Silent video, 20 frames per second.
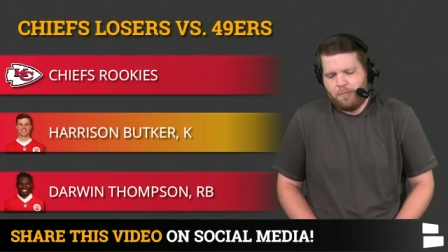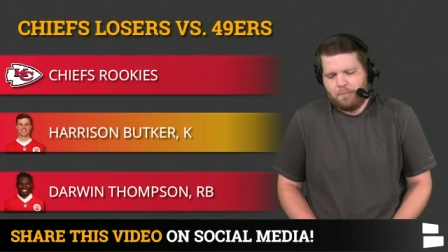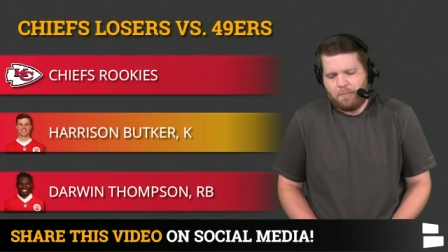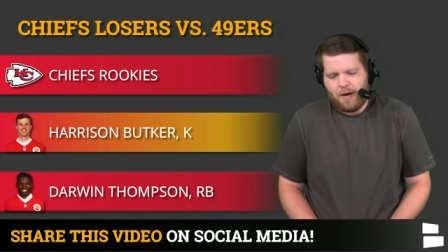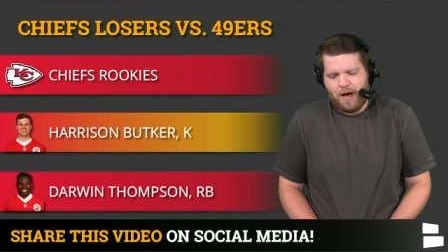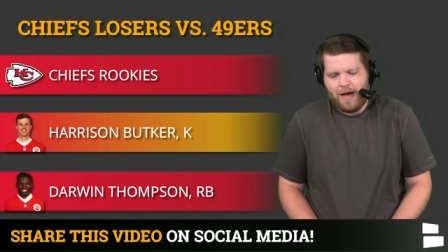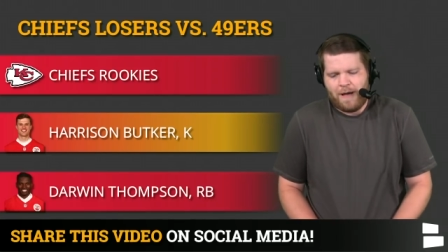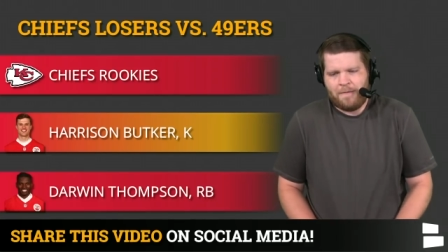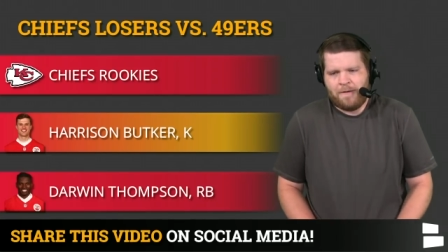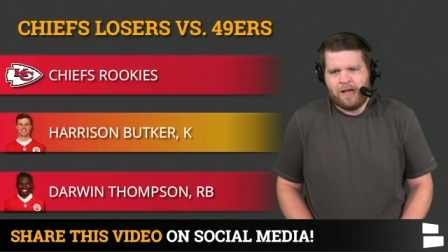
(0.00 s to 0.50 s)

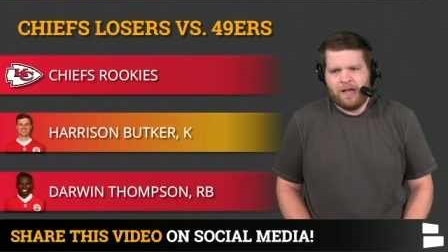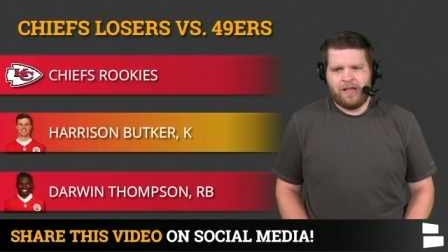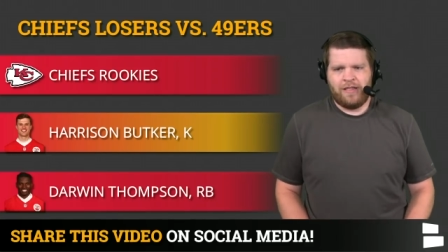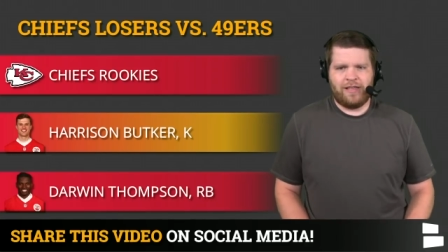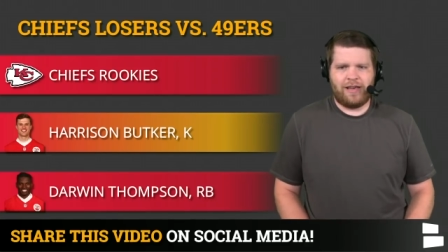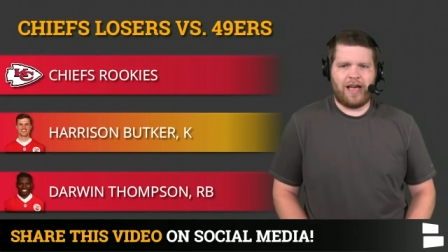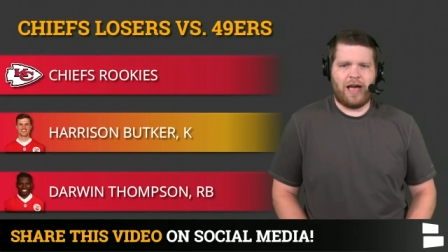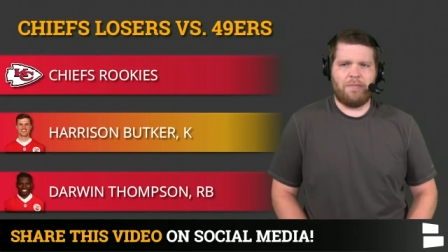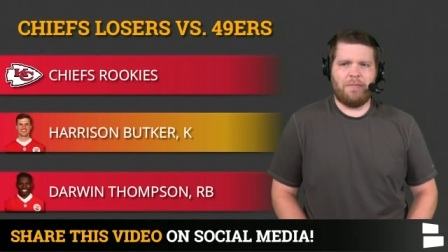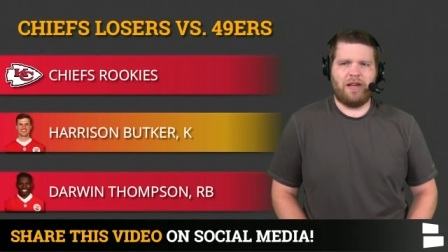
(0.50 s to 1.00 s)
But
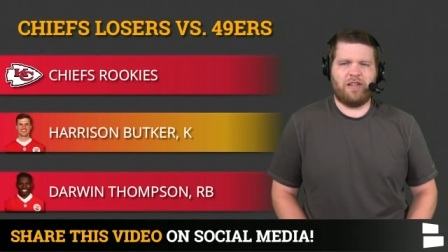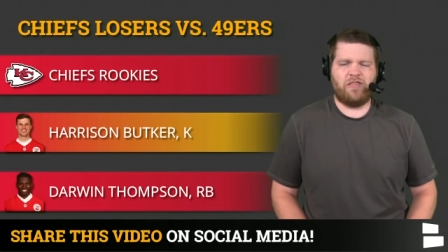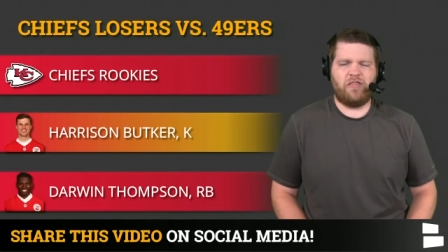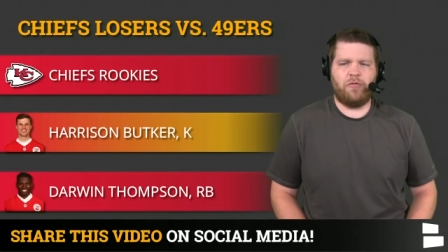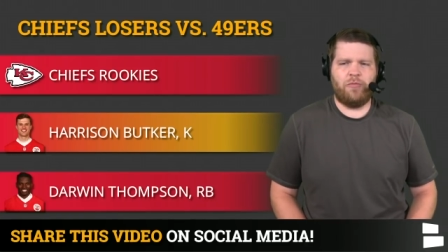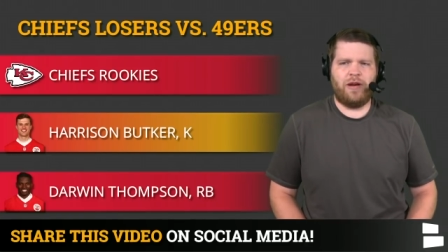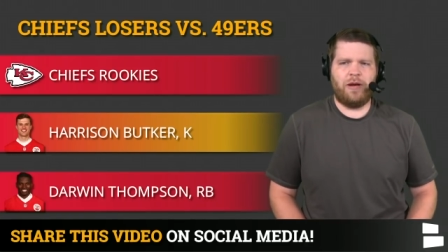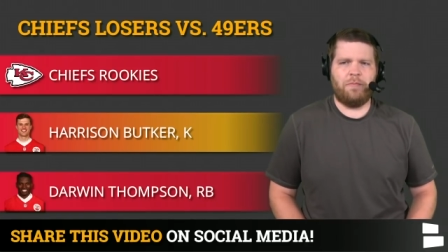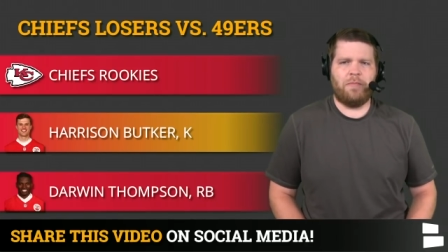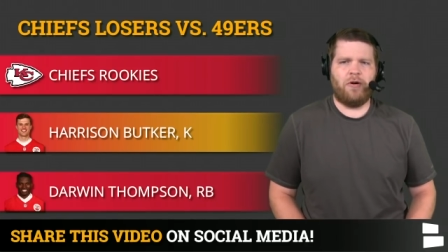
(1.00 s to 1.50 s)
the guy makes too
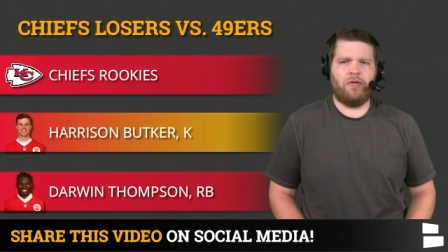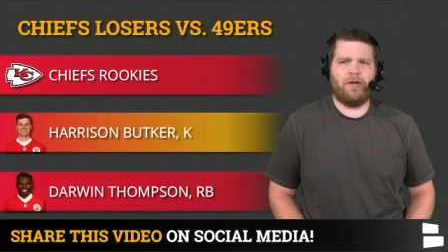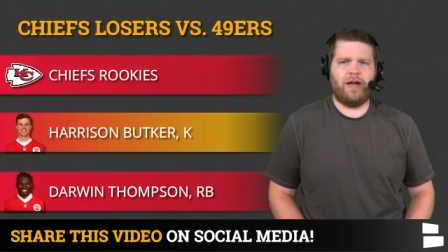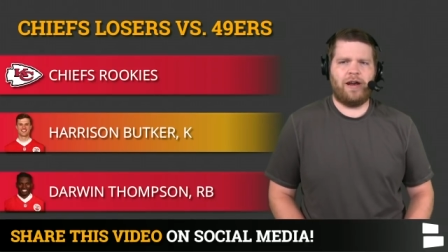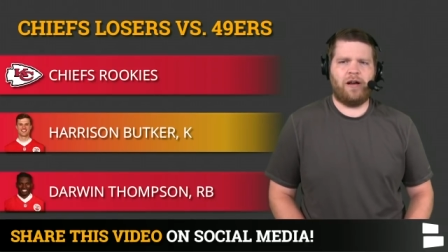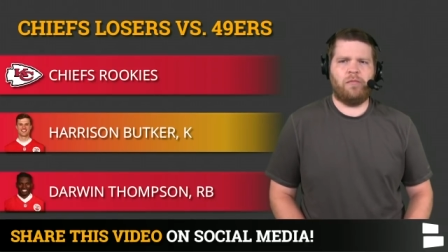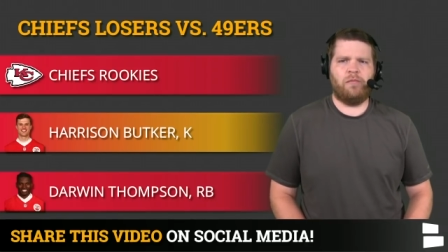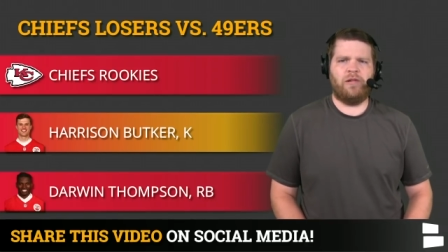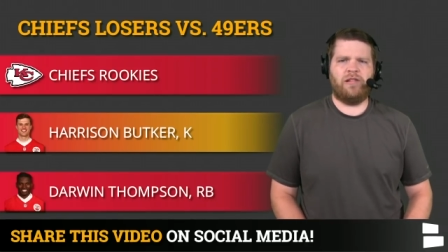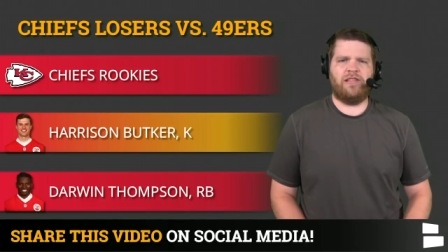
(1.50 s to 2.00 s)
many
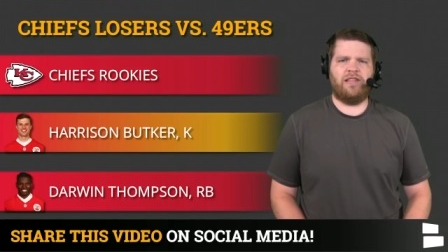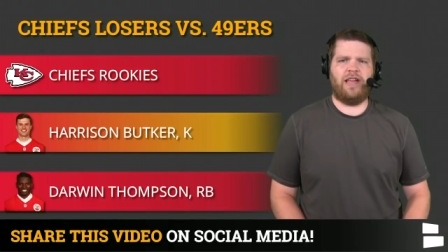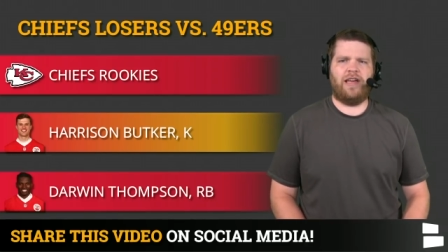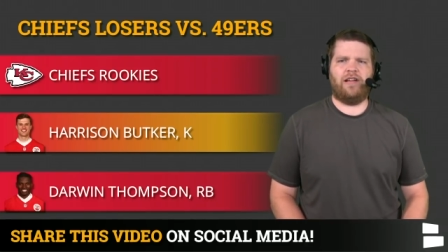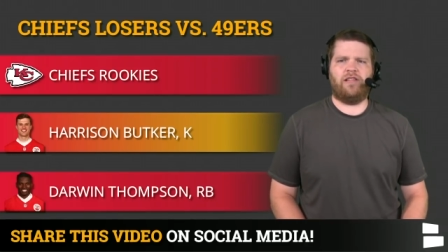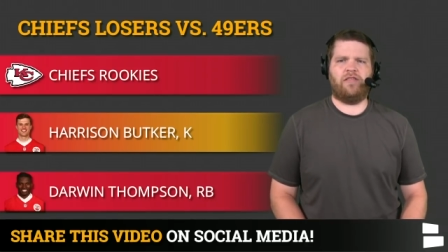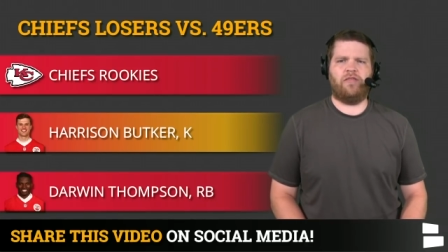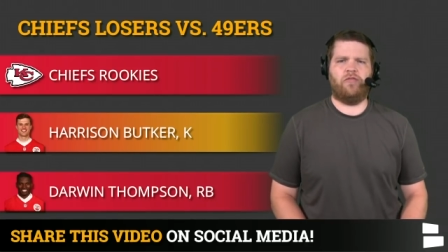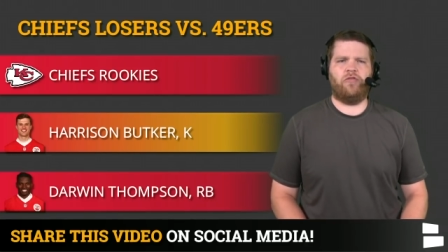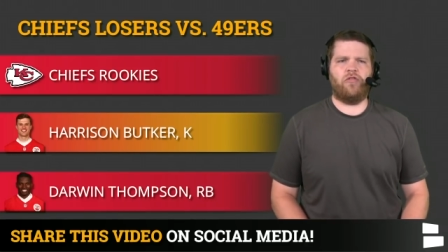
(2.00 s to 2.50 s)
boneheaded
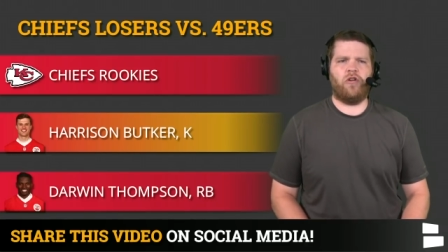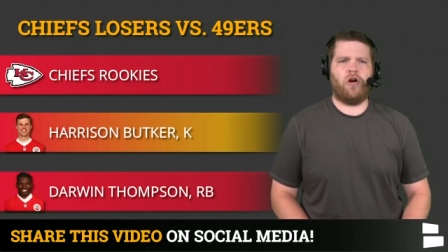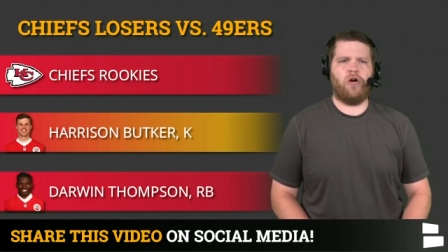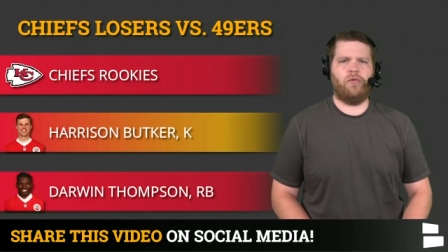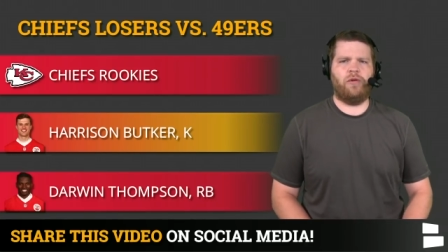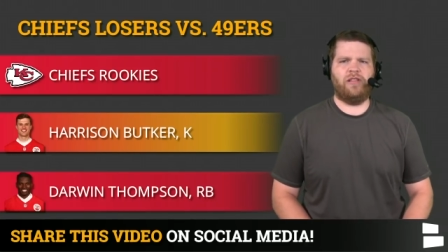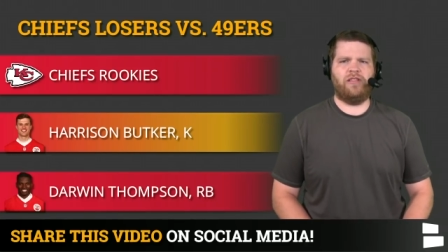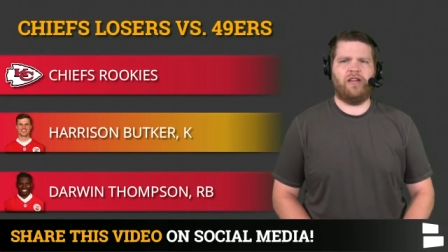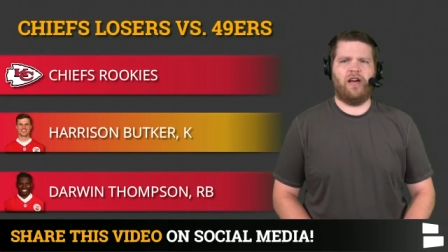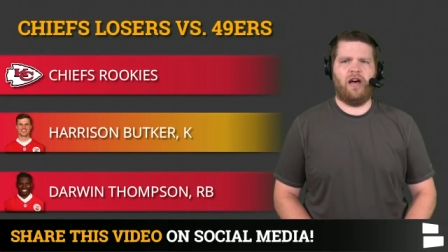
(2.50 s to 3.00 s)
mistakes. So
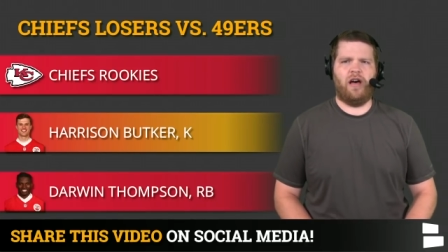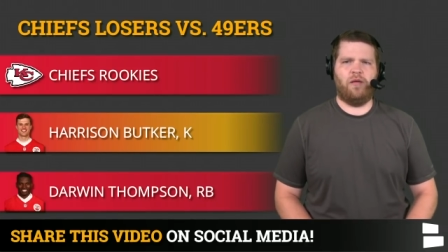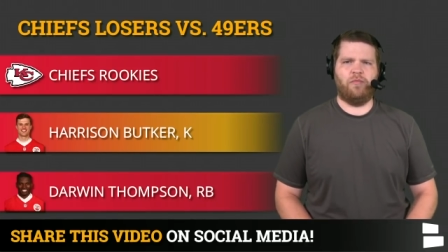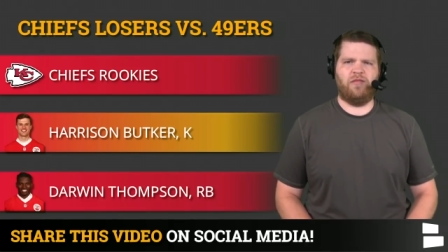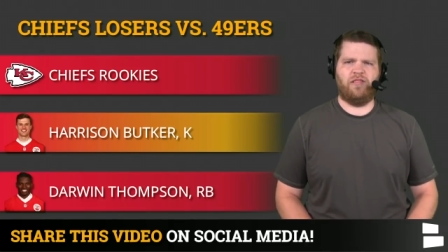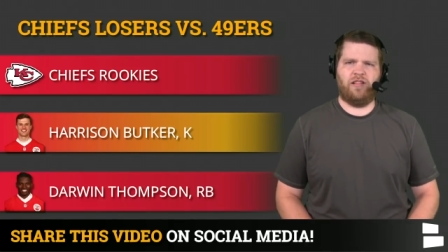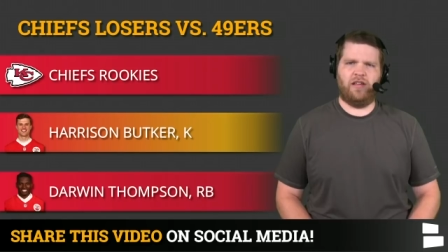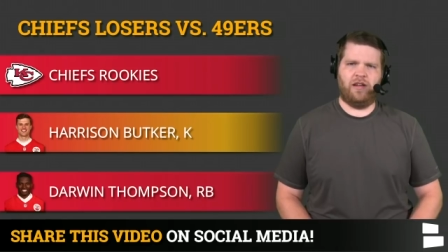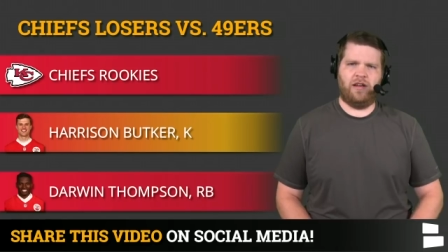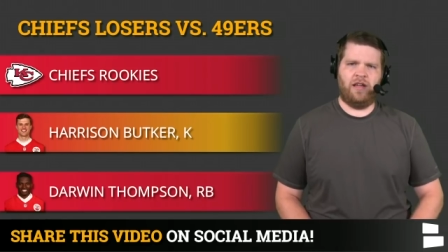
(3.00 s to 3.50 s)
Darwin
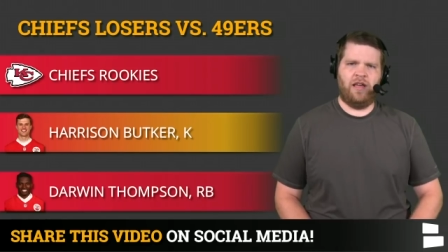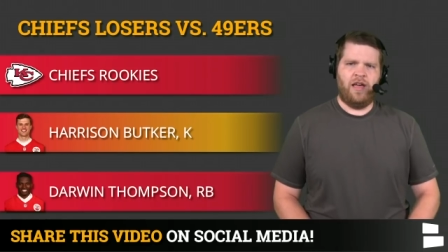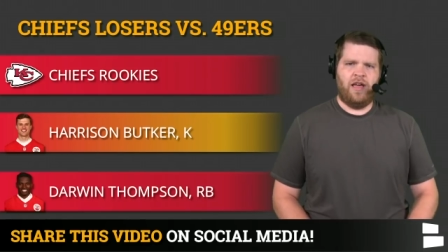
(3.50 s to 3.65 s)
Thompson,